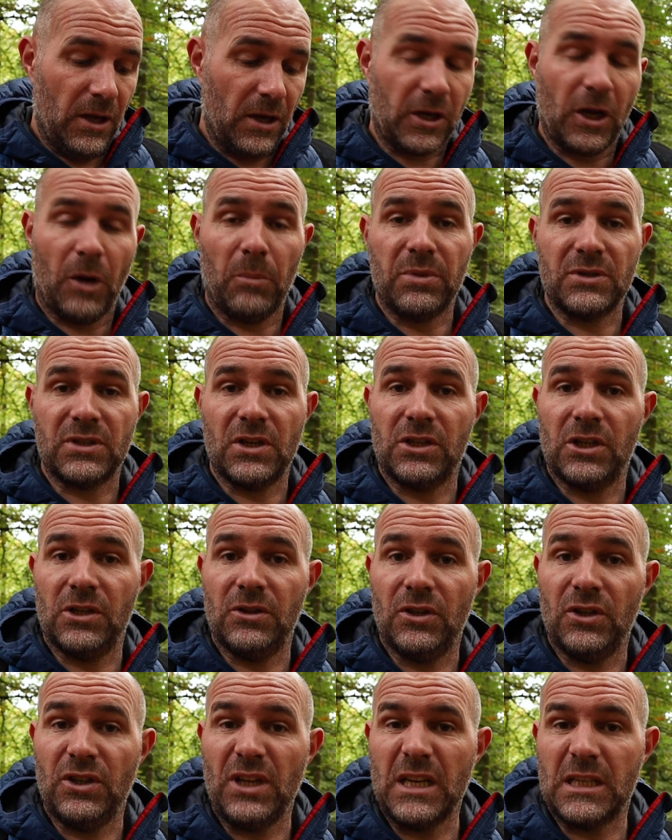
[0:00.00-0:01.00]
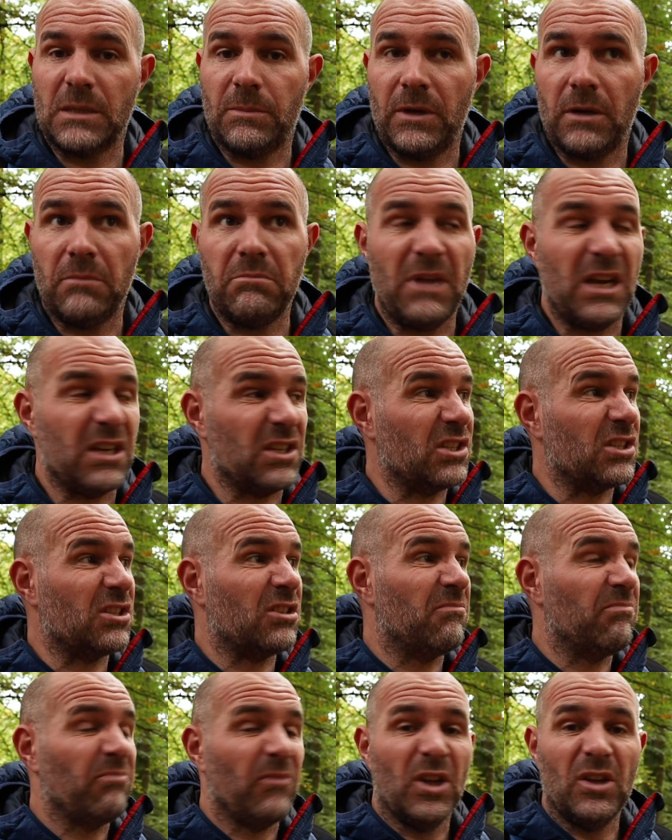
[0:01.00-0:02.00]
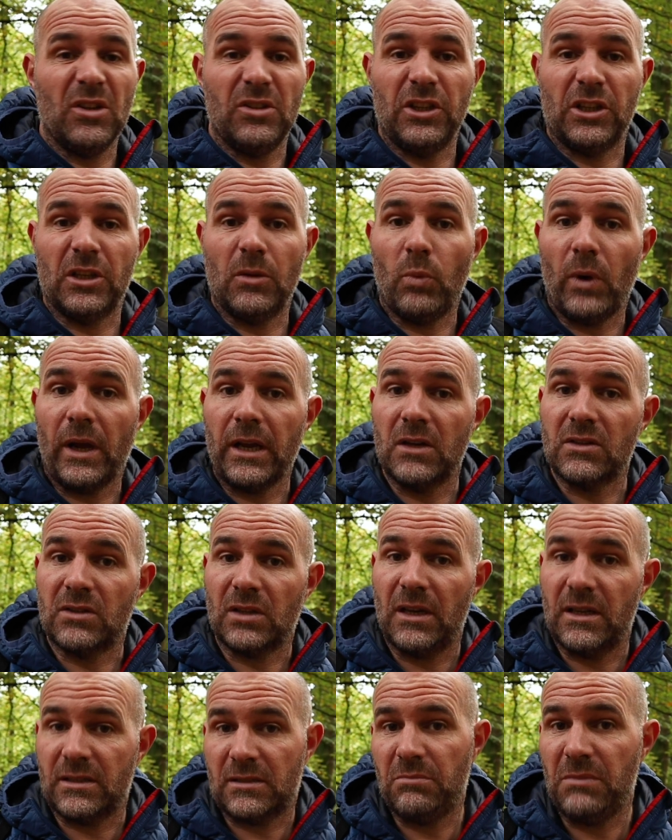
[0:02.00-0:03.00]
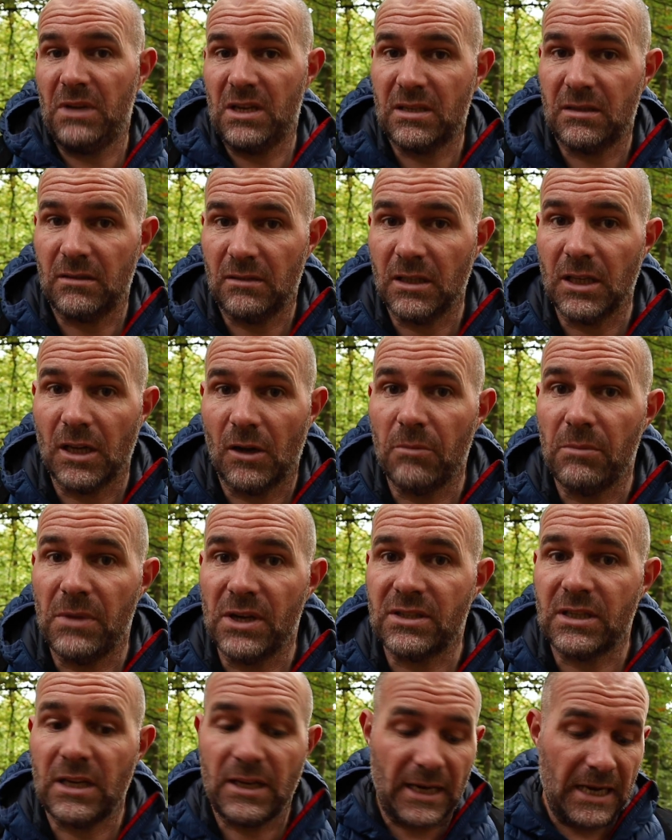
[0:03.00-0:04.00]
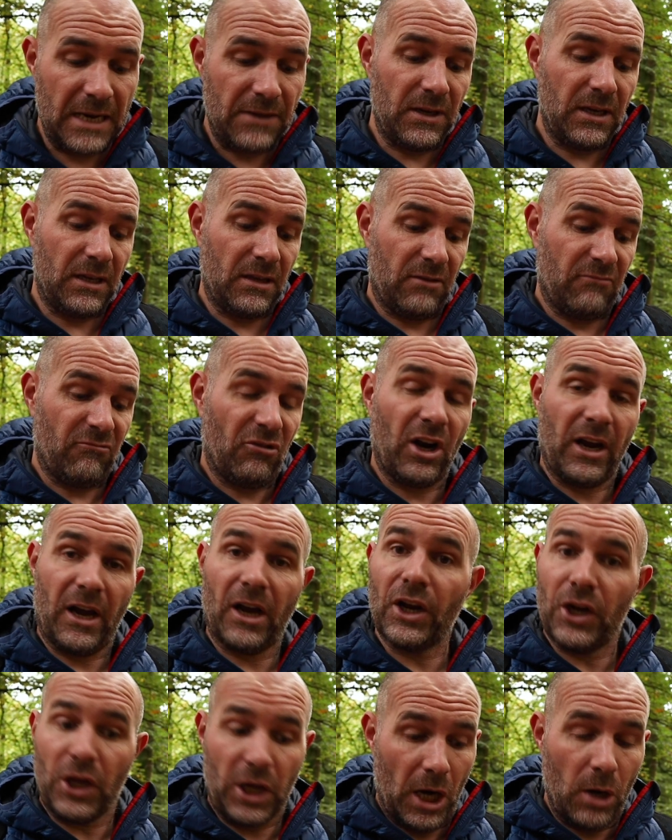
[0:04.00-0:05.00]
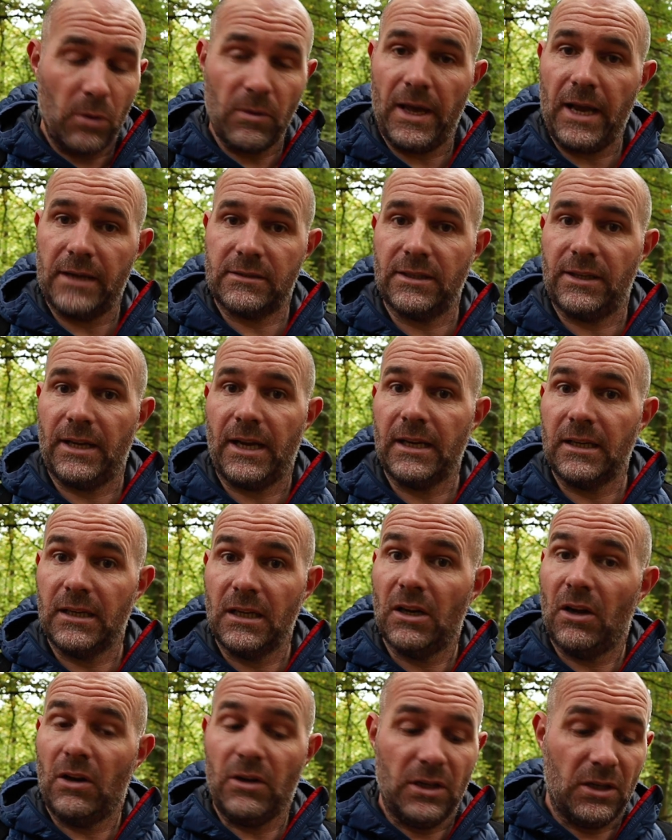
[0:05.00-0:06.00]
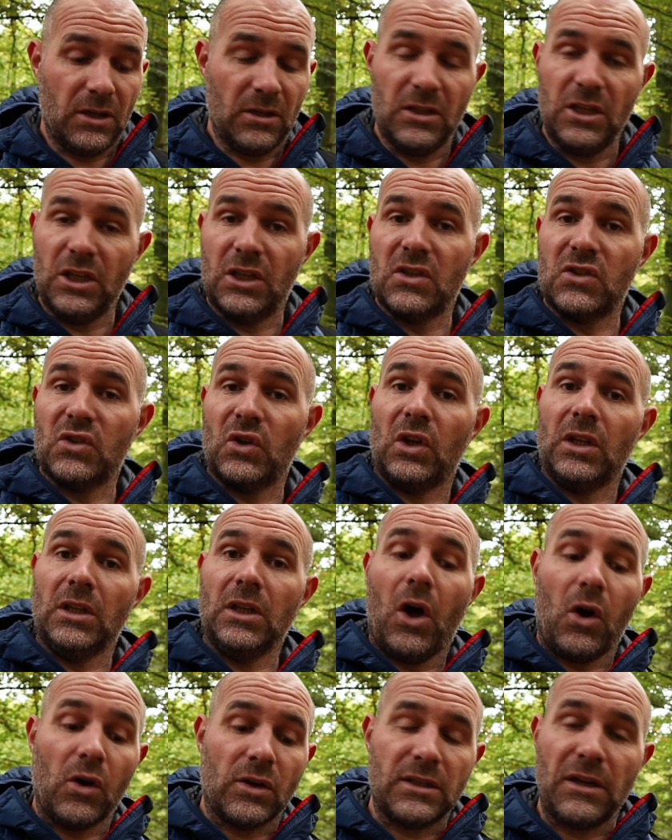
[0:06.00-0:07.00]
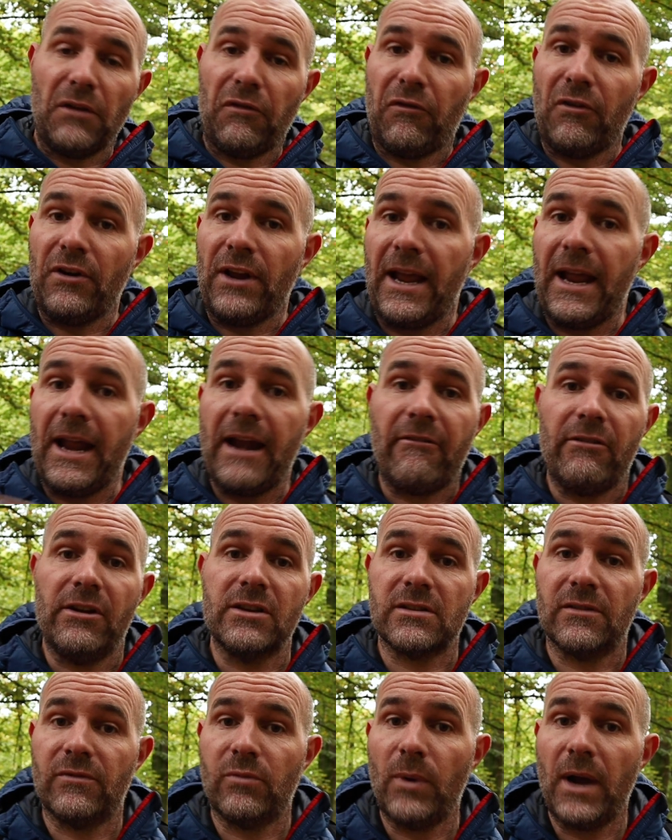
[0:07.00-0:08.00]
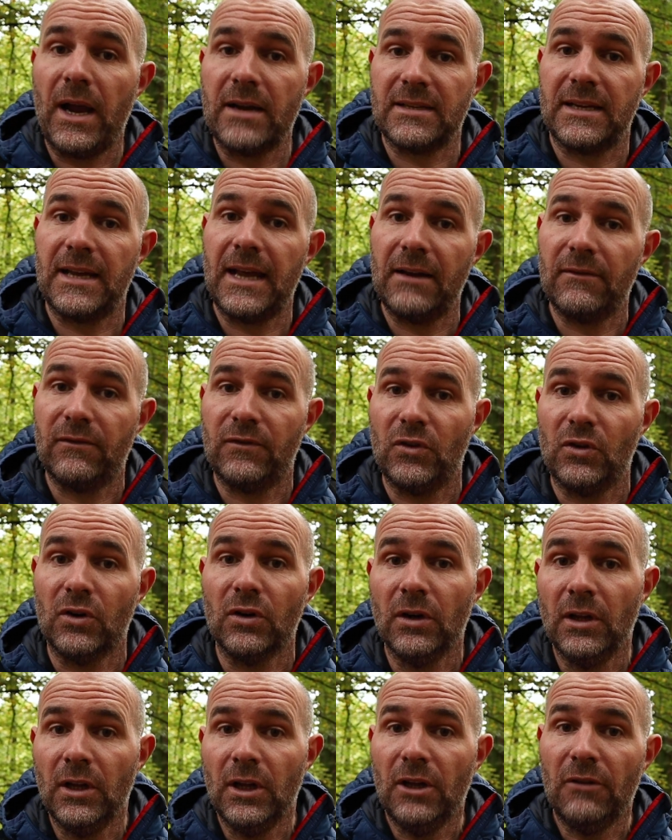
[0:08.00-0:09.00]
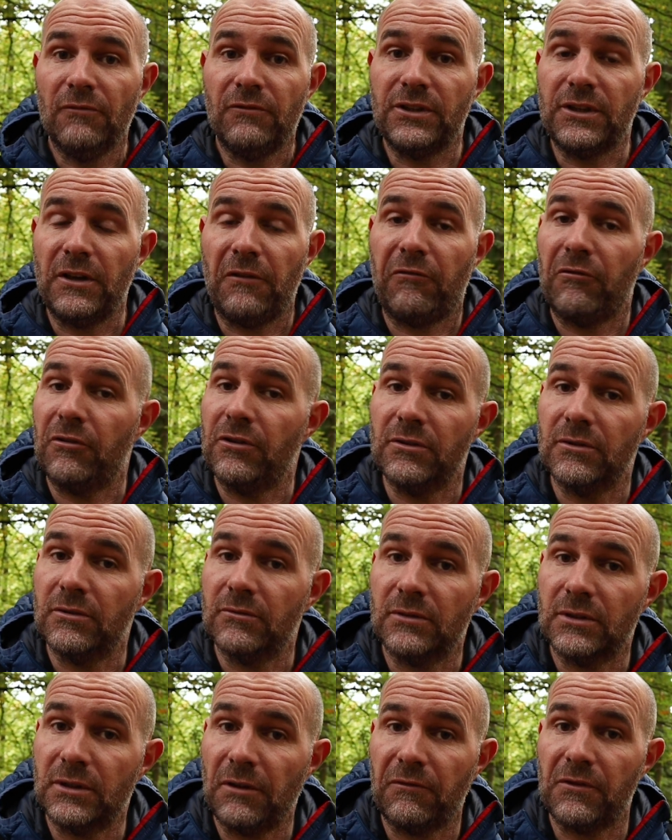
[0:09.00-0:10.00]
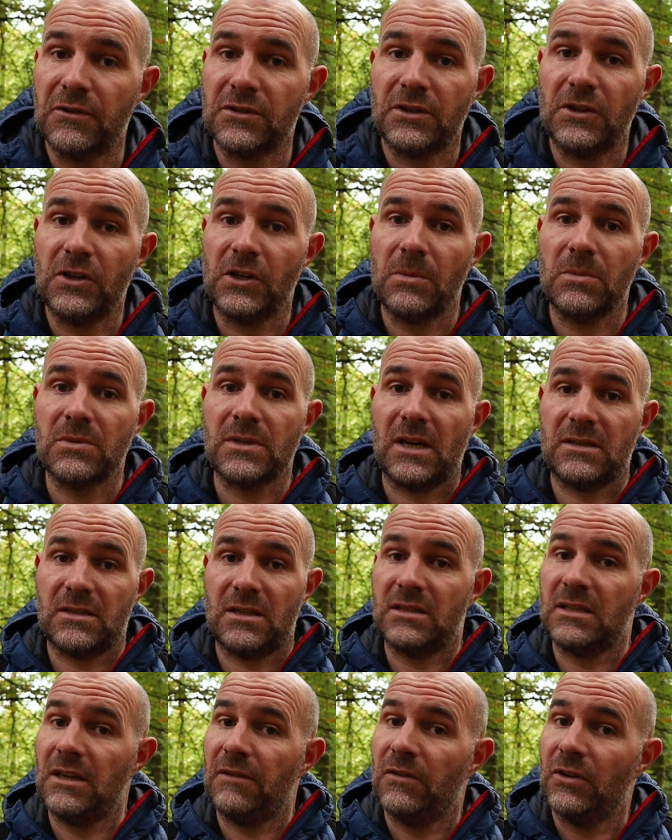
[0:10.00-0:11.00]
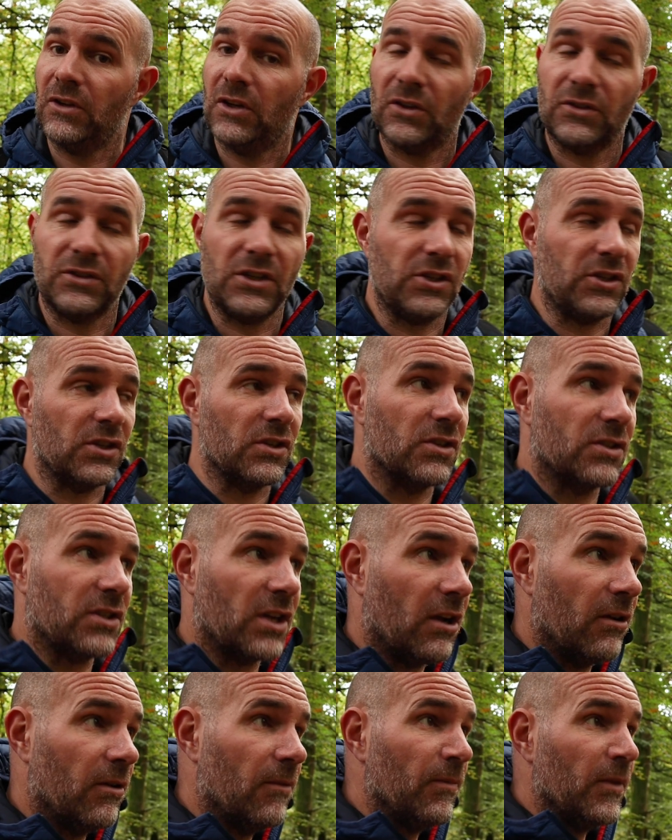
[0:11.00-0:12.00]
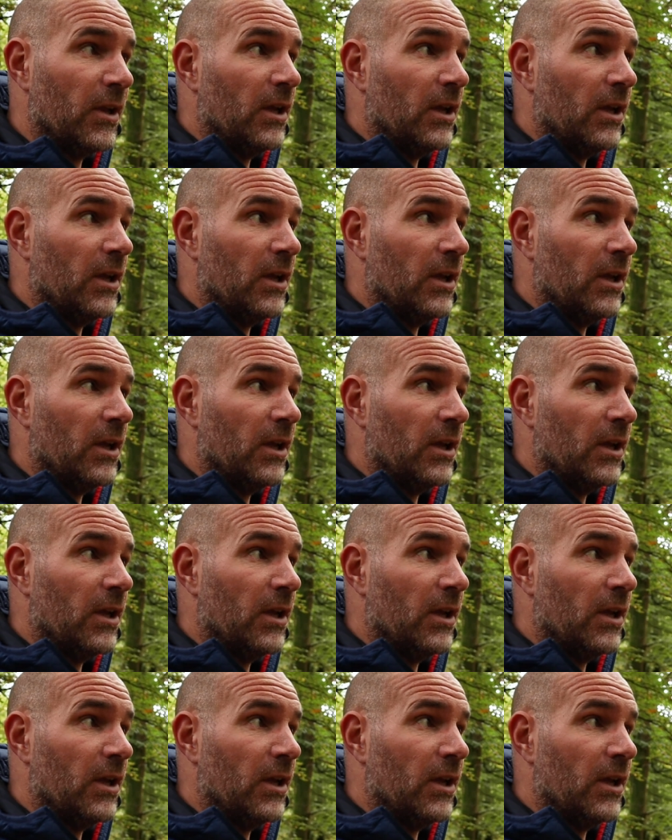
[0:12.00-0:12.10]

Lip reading: composition that needs a bit of mist, you can wait until it's a misty day, and then right, I'm going to go there today, you know, and you can sort of log different areas of where to head for different circumstances, different conditions. So